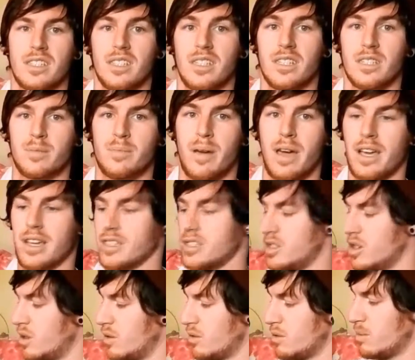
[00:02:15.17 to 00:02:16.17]
and this pack is
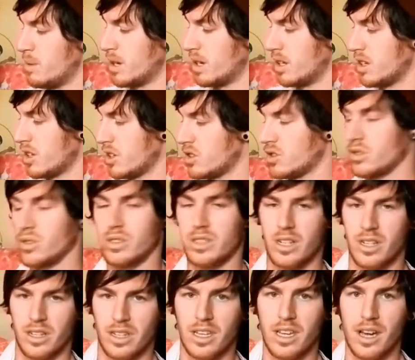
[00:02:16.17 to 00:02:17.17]
known for being an extraordinarily